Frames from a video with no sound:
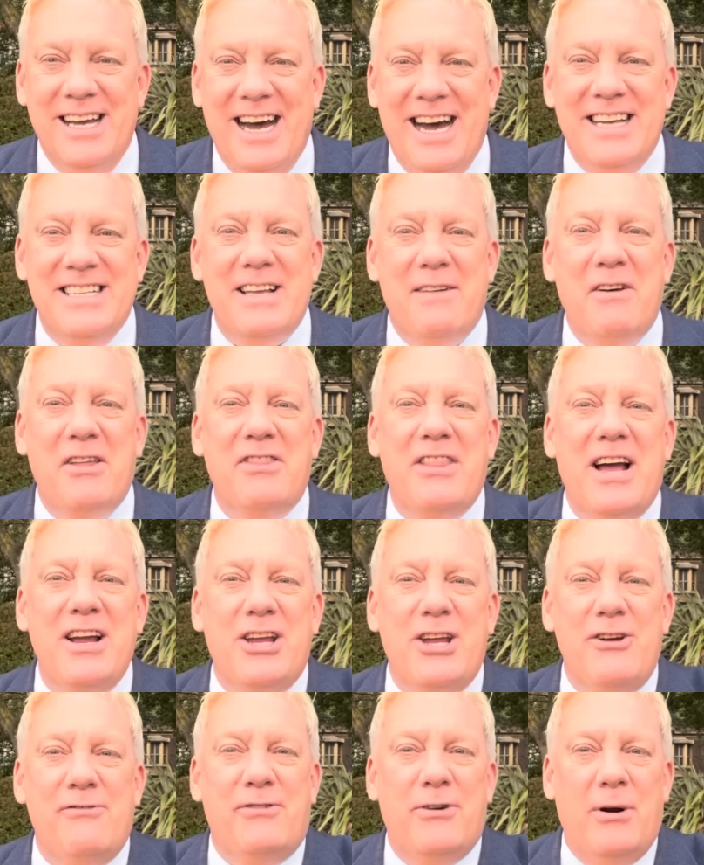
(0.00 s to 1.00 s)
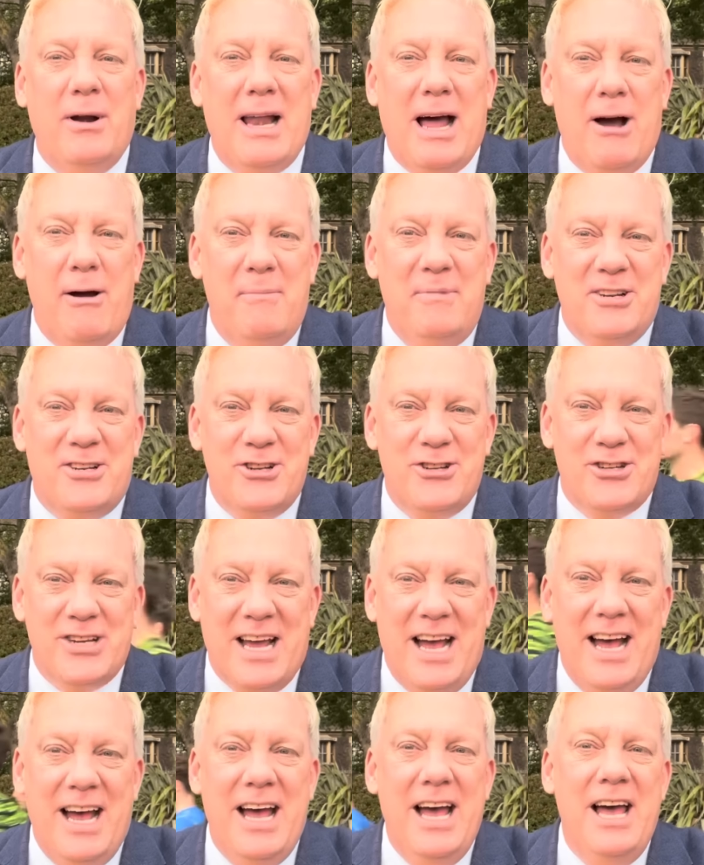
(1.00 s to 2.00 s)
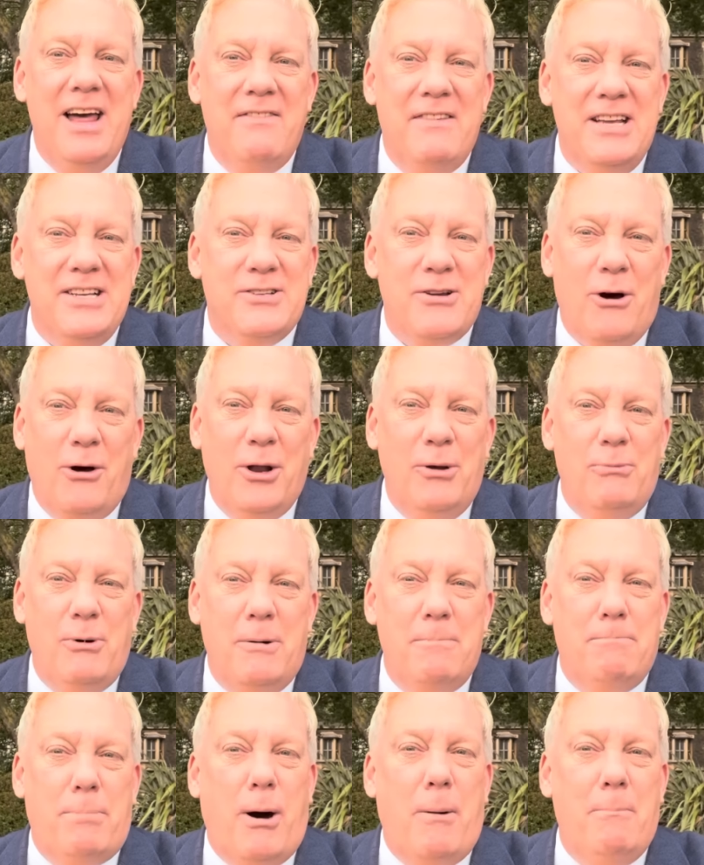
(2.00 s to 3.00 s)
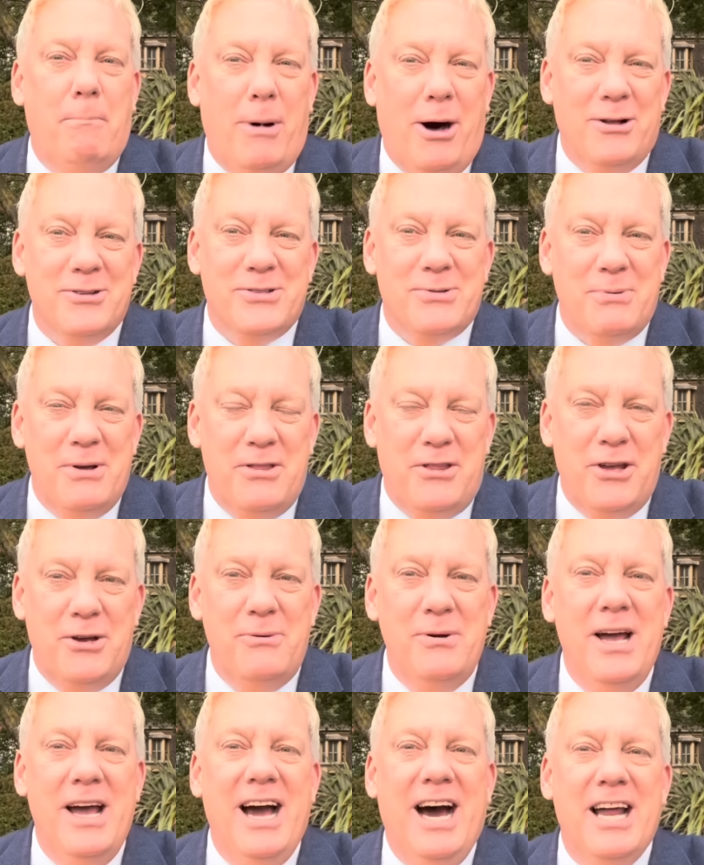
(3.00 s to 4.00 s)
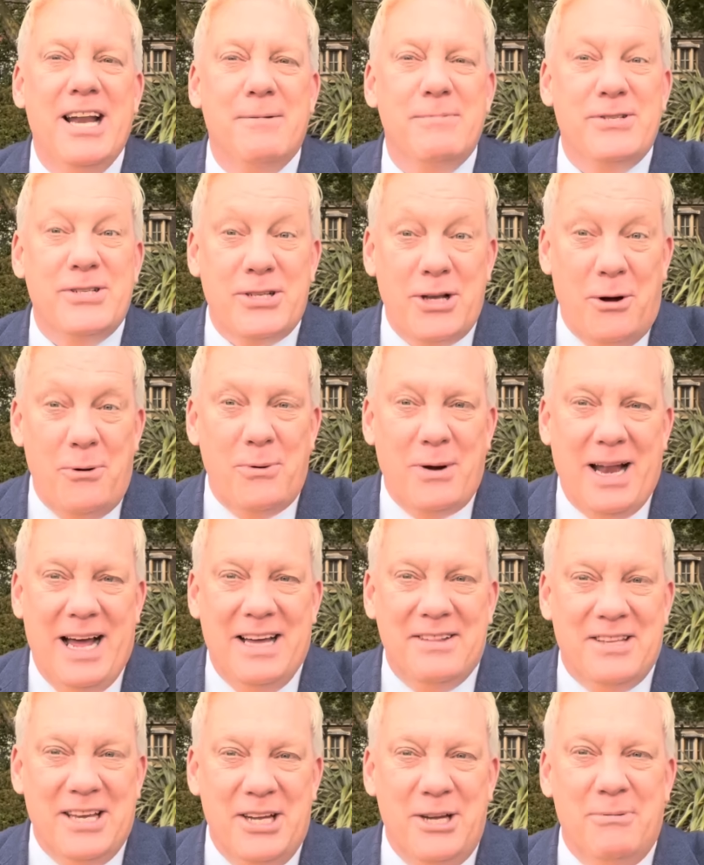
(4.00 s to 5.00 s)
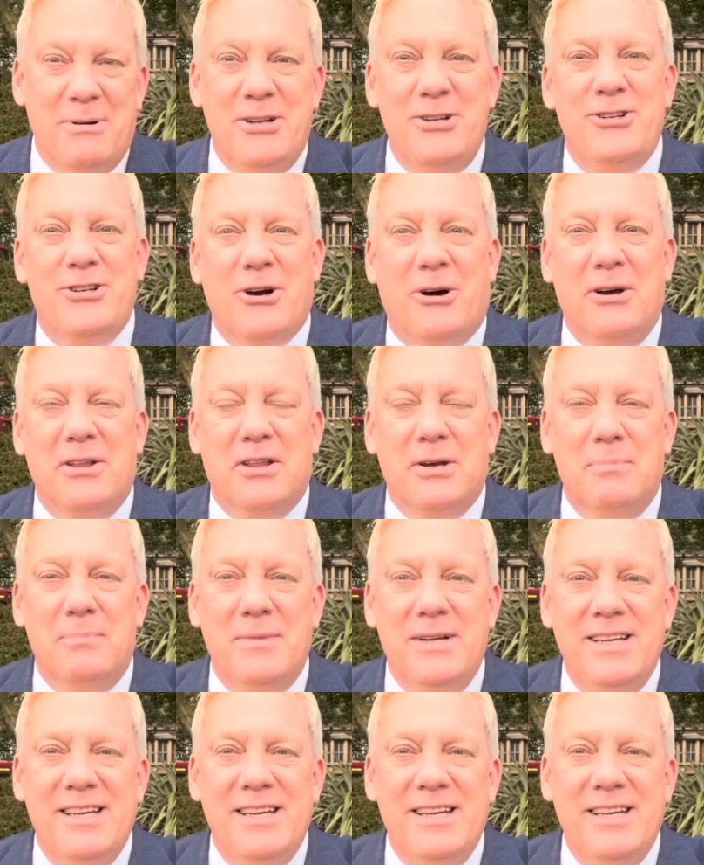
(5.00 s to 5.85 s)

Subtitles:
As ever, thank you for allowing me to share these Hollywood bon mots with you. And I'm so glad that you enjoy them.